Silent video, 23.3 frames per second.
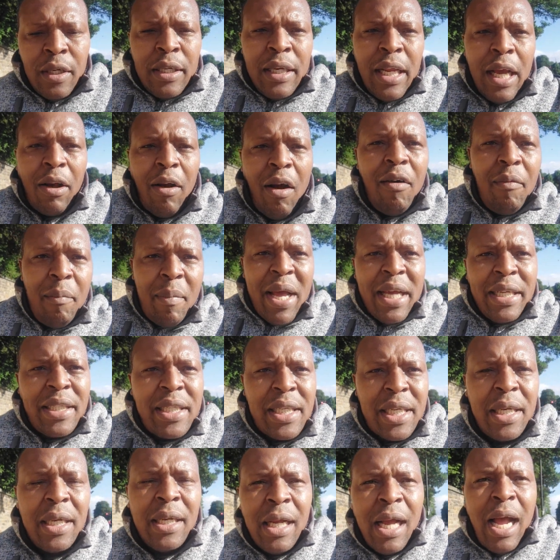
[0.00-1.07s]
The government
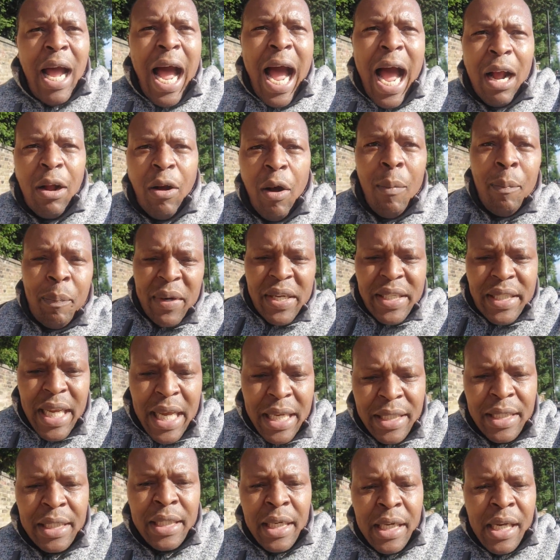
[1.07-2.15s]
are
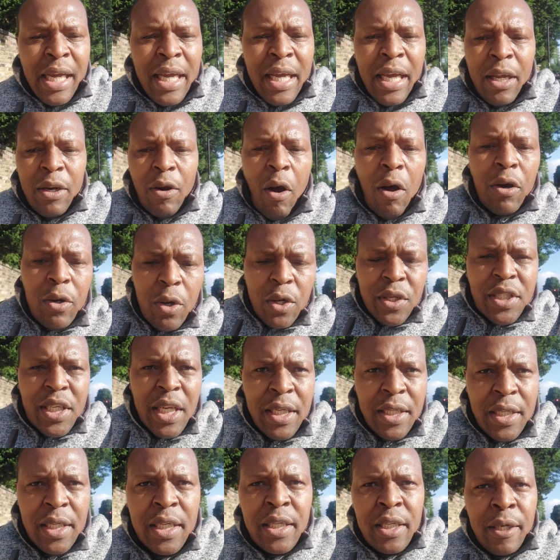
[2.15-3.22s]
complicit in all those
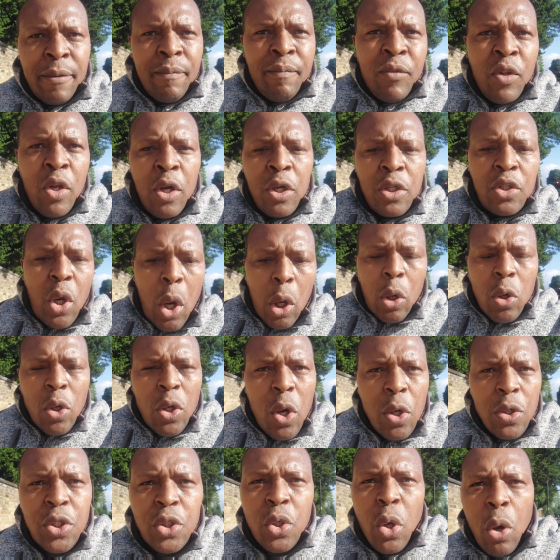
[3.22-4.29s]
things. So
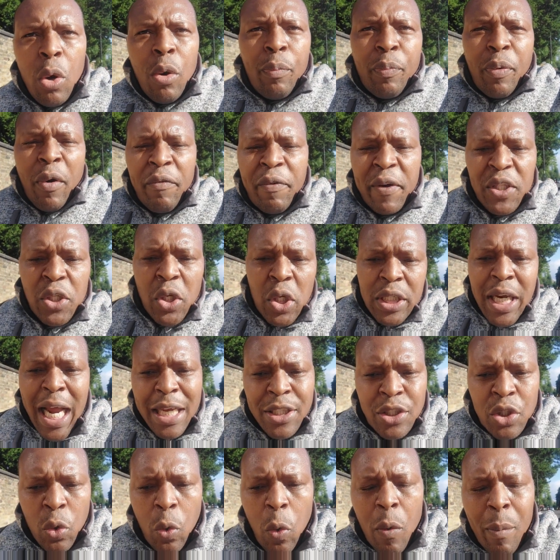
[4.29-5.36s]
kudos to Professor
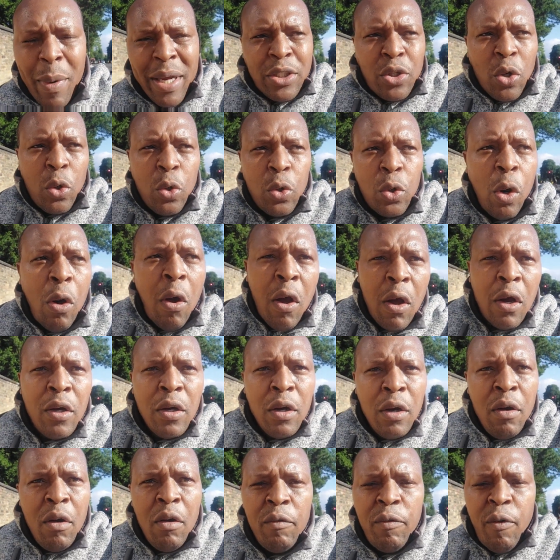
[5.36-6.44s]
Charles Chukwuma Soludo
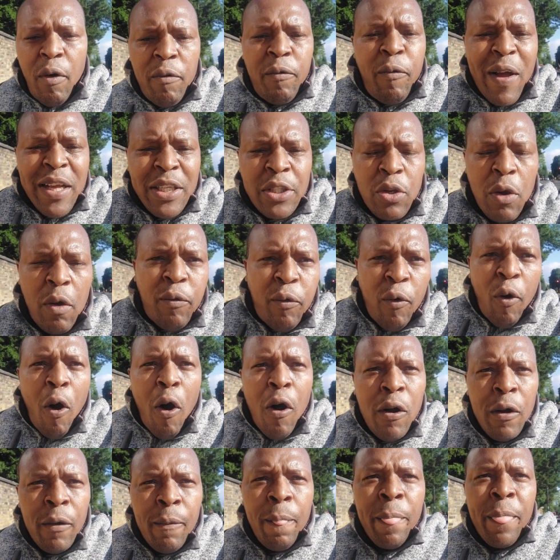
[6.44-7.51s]
for, first of
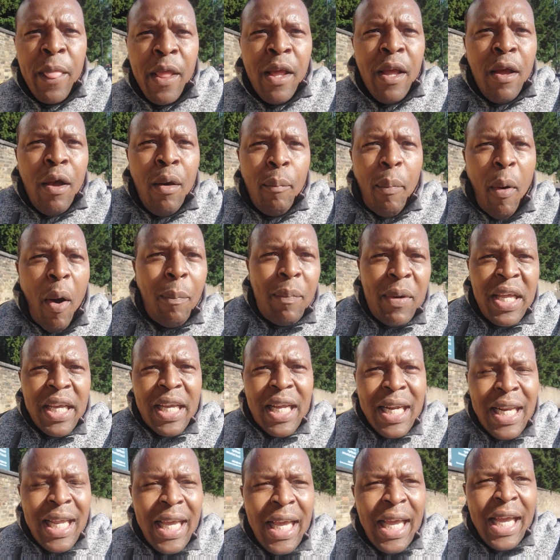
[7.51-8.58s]
all,
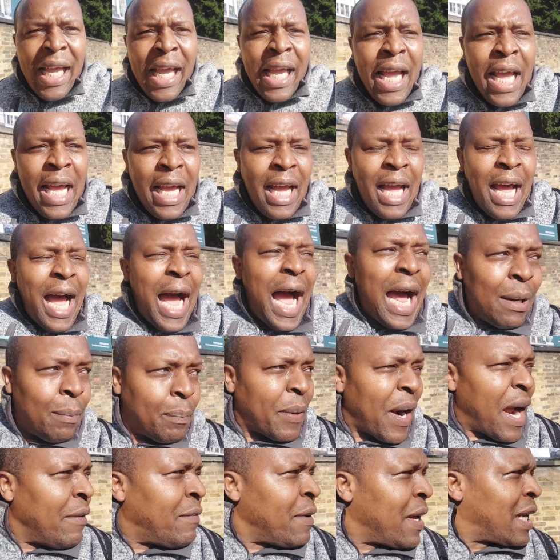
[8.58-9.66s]
publicly and
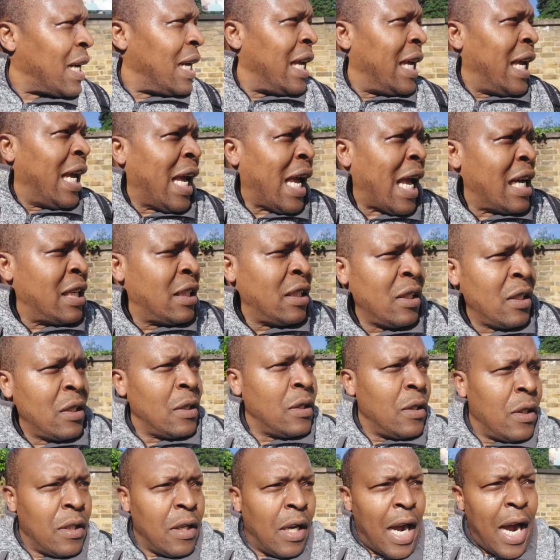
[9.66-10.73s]
privately,
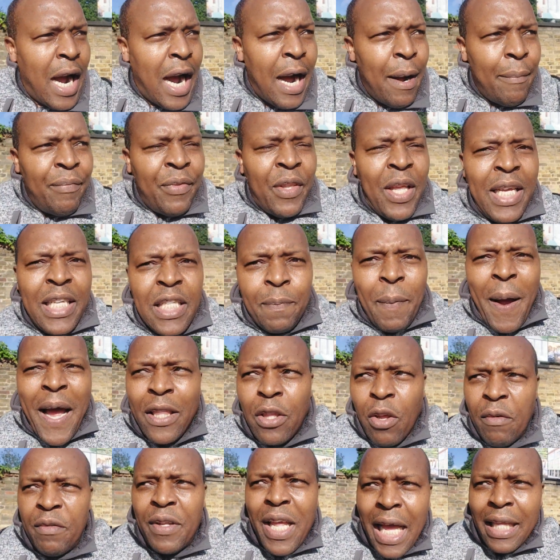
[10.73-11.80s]
in spite
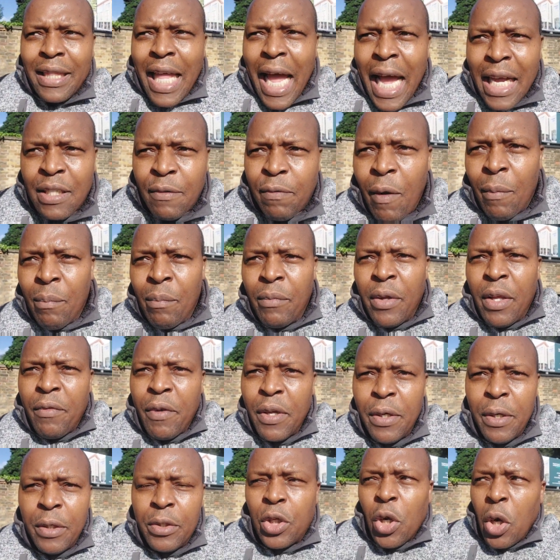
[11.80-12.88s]
of the attacks from
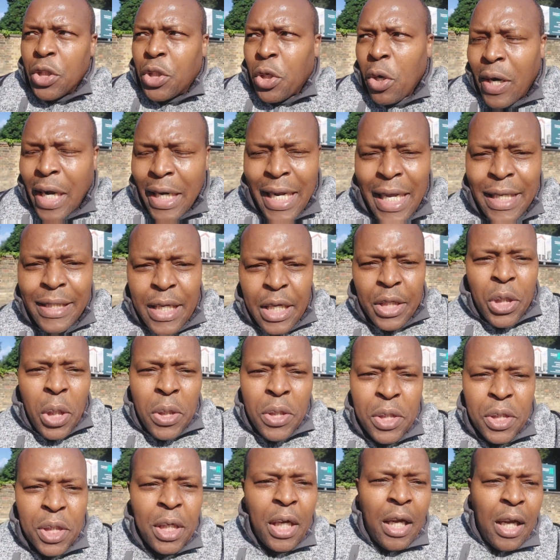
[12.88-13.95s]
even the church
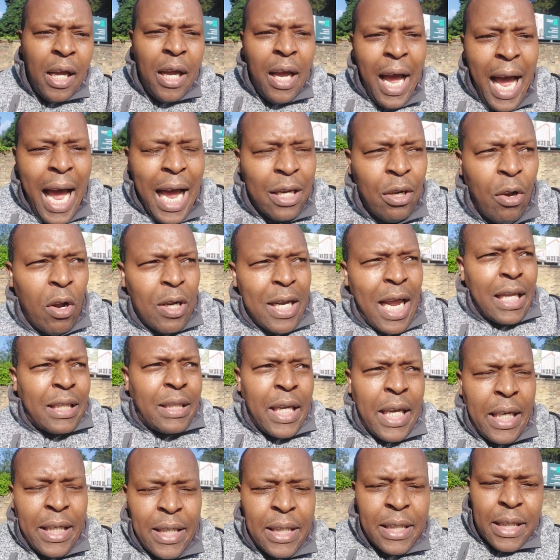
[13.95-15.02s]
organizations and other
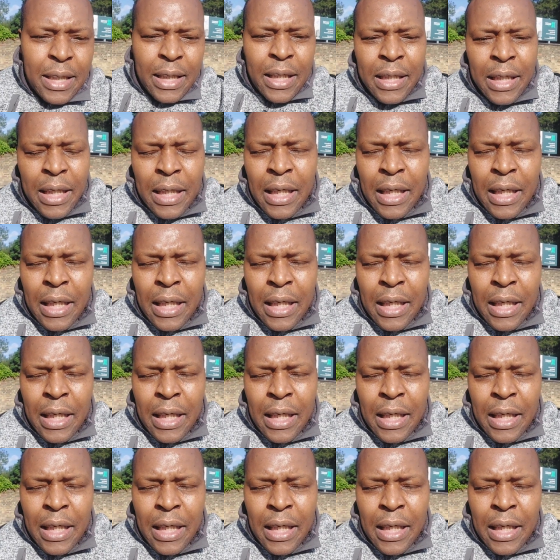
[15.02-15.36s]
things,